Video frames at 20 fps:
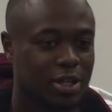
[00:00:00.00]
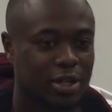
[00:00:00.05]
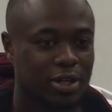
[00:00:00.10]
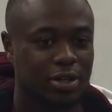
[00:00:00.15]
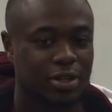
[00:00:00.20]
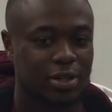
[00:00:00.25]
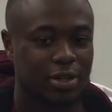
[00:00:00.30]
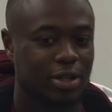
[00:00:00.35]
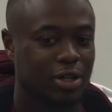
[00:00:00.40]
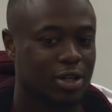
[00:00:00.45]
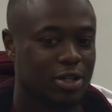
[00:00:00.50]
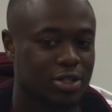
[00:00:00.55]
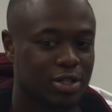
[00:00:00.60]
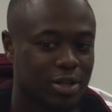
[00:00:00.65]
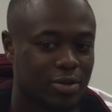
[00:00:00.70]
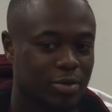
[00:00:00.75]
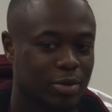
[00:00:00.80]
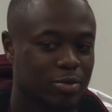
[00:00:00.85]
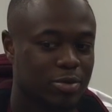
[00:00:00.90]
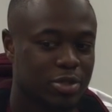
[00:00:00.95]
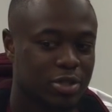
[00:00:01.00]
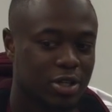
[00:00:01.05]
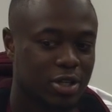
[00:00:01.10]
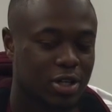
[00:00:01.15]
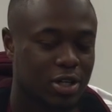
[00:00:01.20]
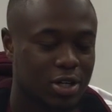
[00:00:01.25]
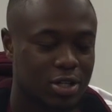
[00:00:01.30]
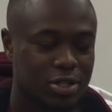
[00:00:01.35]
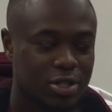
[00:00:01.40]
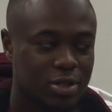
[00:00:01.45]
I remember saying,
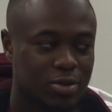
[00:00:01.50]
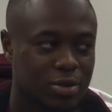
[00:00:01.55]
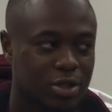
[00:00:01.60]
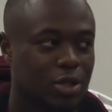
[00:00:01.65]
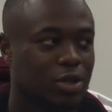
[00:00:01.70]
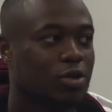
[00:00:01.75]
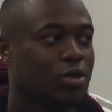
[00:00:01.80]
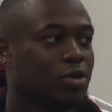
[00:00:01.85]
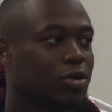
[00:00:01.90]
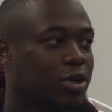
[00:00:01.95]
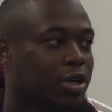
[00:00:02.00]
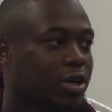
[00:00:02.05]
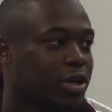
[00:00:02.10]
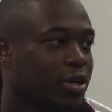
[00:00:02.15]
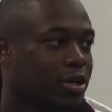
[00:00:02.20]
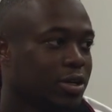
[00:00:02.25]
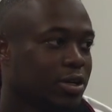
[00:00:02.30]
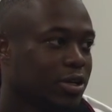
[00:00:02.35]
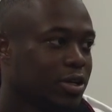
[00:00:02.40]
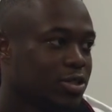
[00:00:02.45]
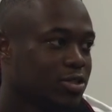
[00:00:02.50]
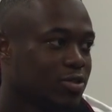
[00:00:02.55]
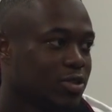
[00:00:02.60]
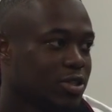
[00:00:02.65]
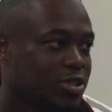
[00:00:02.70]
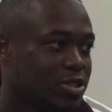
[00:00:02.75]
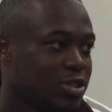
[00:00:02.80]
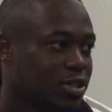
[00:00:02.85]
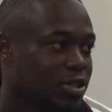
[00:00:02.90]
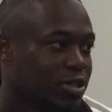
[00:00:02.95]
all I said was, like, oh, okay. That's what
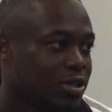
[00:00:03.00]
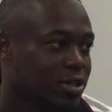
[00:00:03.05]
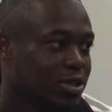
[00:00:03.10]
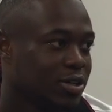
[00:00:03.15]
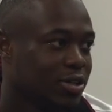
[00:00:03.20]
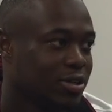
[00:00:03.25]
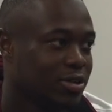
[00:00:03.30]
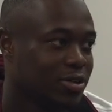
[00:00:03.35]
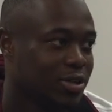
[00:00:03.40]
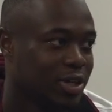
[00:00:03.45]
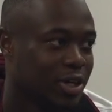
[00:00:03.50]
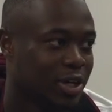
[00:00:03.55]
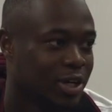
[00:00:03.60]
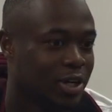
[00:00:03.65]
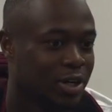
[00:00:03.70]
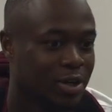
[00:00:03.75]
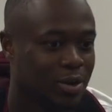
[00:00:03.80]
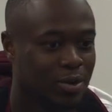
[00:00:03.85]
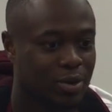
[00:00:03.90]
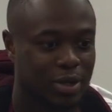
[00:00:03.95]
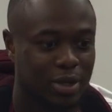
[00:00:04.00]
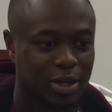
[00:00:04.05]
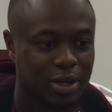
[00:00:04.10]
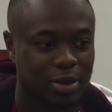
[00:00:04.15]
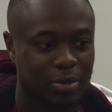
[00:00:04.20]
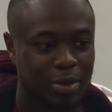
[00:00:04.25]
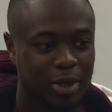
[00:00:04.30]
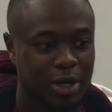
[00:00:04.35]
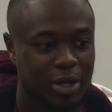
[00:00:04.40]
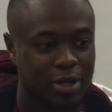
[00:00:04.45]
I said. And we
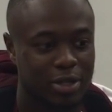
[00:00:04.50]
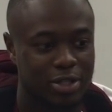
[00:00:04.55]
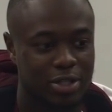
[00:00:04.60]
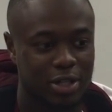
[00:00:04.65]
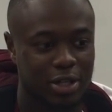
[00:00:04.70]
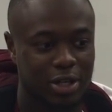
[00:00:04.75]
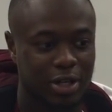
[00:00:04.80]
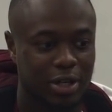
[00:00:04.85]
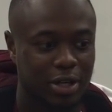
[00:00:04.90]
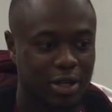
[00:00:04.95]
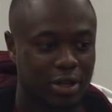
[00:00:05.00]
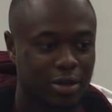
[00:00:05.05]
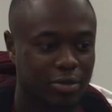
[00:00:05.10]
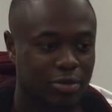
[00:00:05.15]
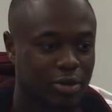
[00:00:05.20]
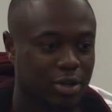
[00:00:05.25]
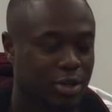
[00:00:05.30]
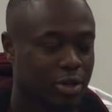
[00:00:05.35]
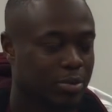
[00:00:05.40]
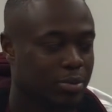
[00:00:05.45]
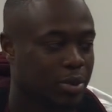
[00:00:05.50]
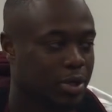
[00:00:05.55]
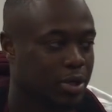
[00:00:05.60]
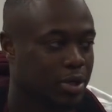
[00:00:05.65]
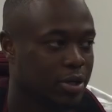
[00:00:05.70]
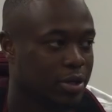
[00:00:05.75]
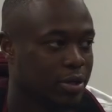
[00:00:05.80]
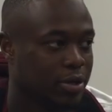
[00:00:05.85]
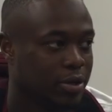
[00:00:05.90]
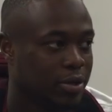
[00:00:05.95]
came back the second half, ready to
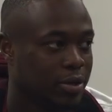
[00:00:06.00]
play.